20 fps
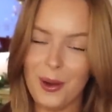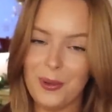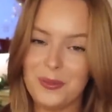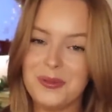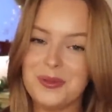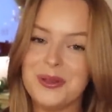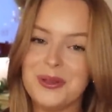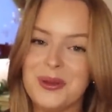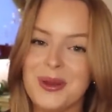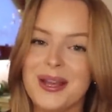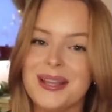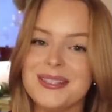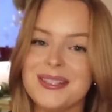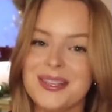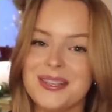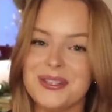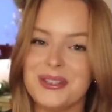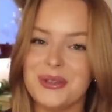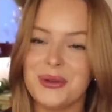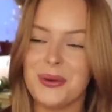Hopefully you guys
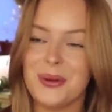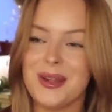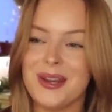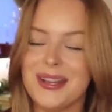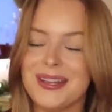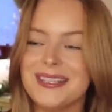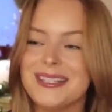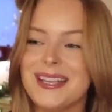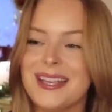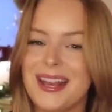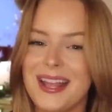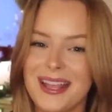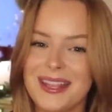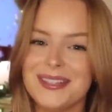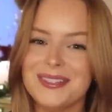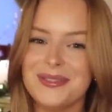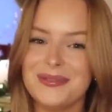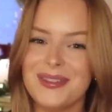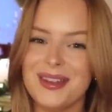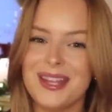enjoyed
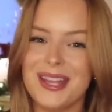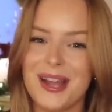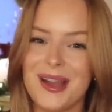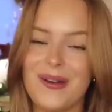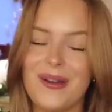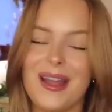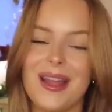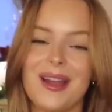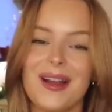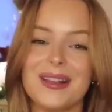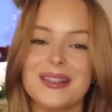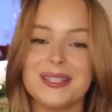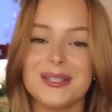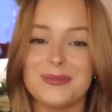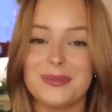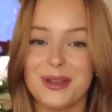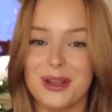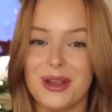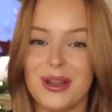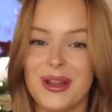today's video and got
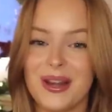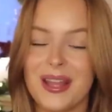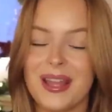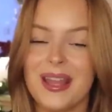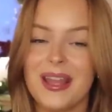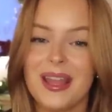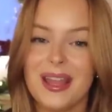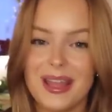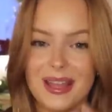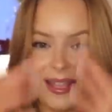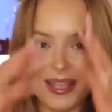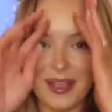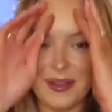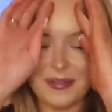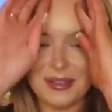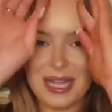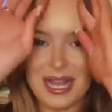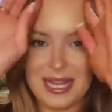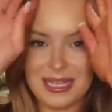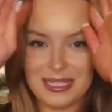some good
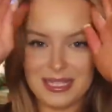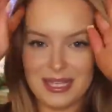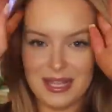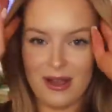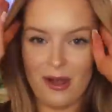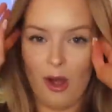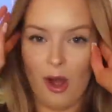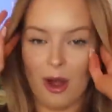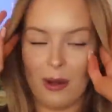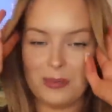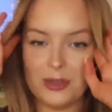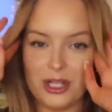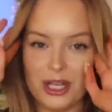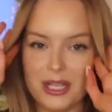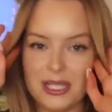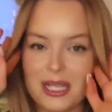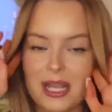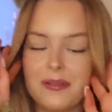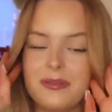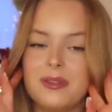gift idea
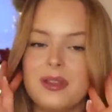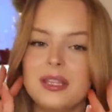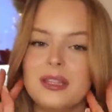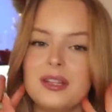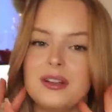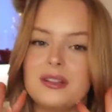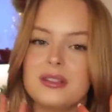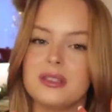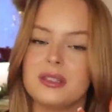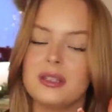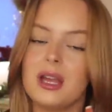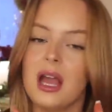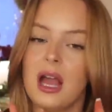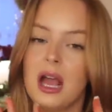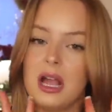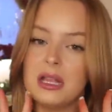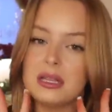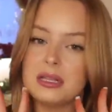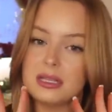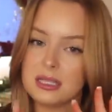options. I feel like there's
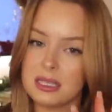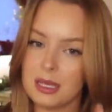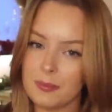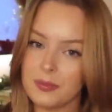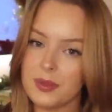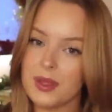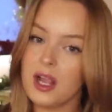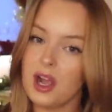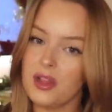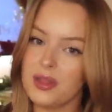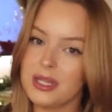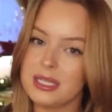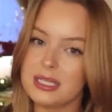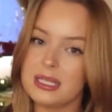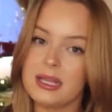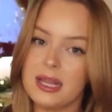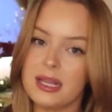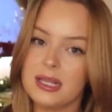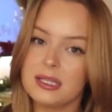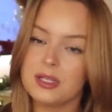something on this
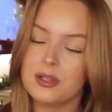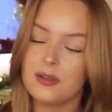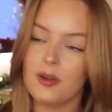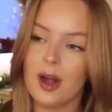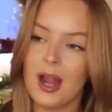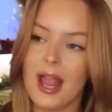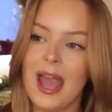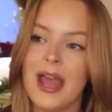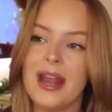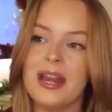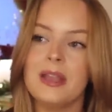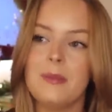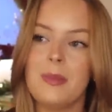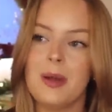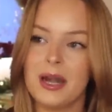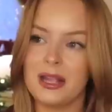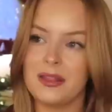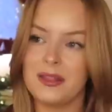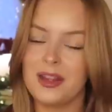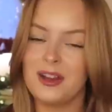list for
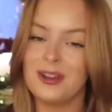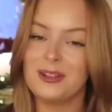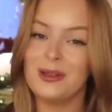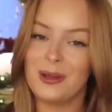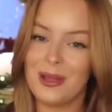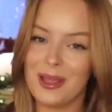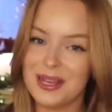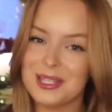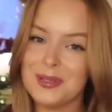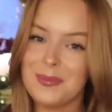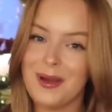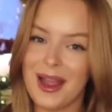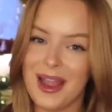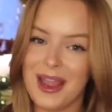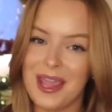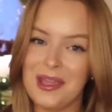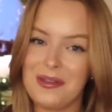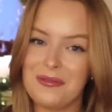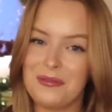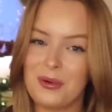anybody that you're looking to buy
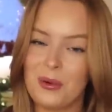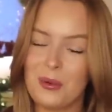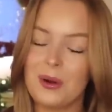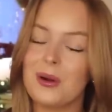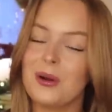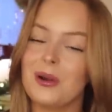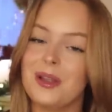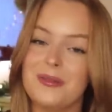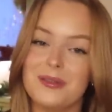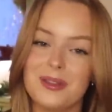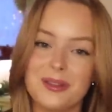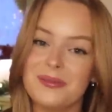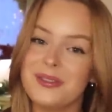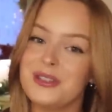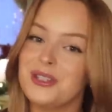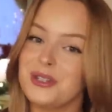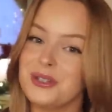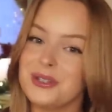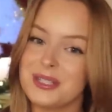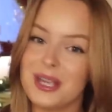a gift for, or even if
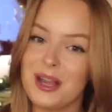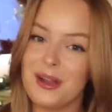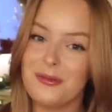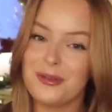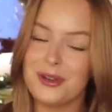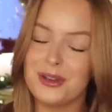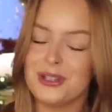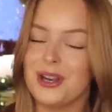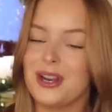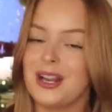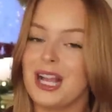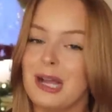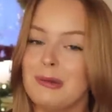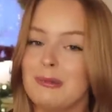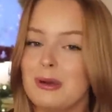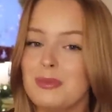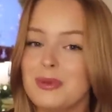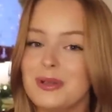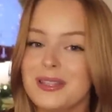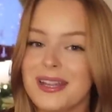it's yourself, you're trying to come
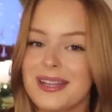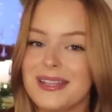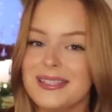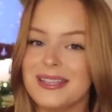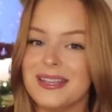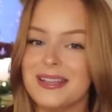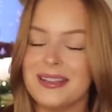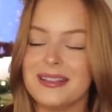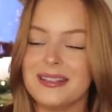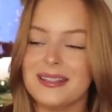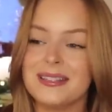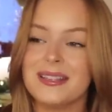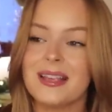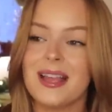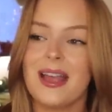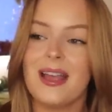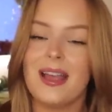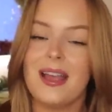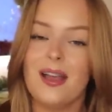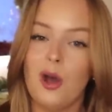up with ideas.
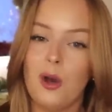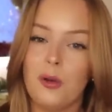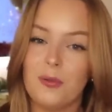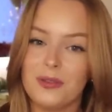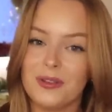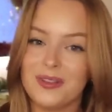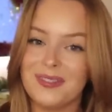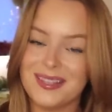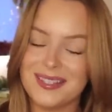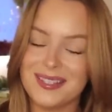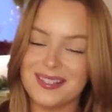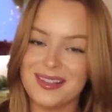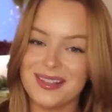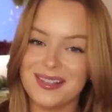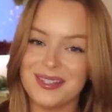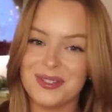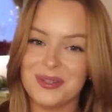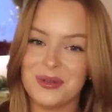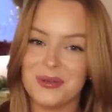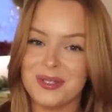Hopefully this
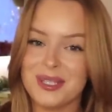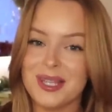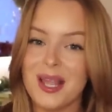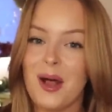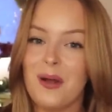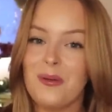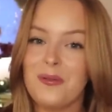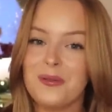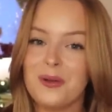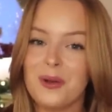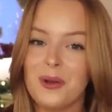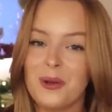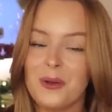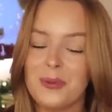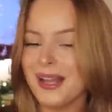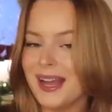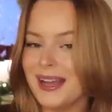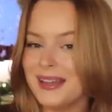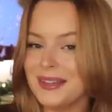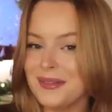list was helpful.
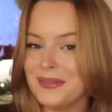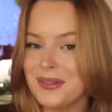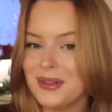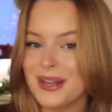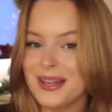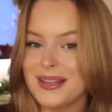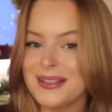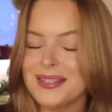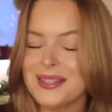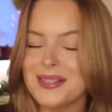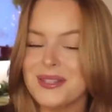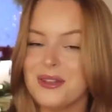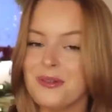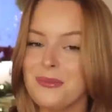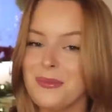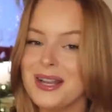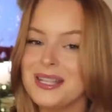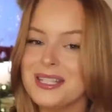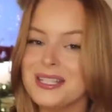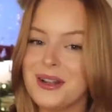Yeah, I love you guys so
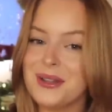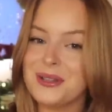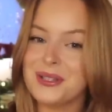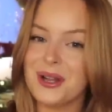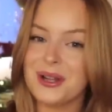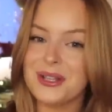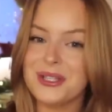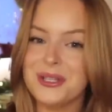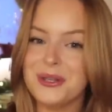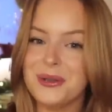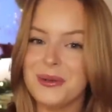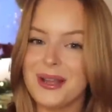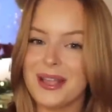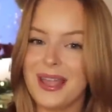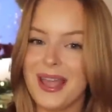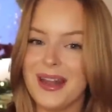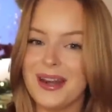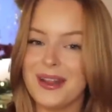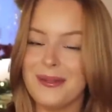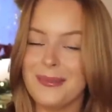much, and I'll talk to you
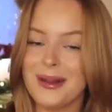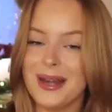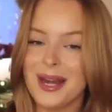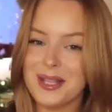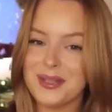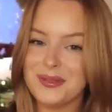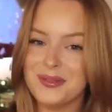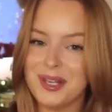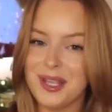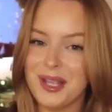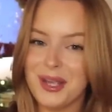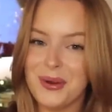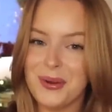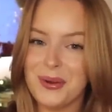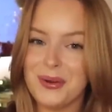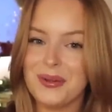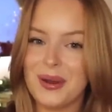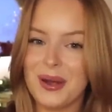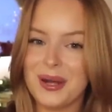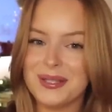again in my next
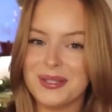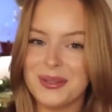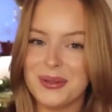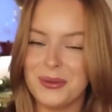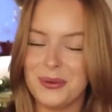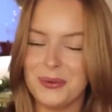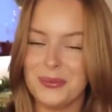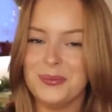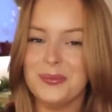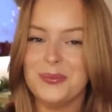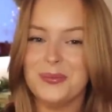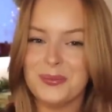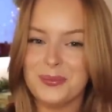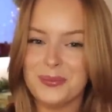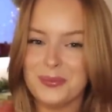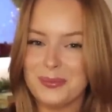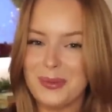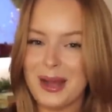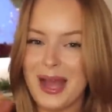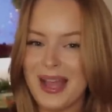video very soon.
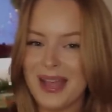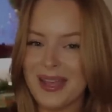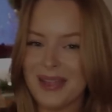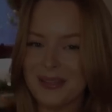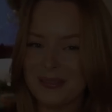Bye.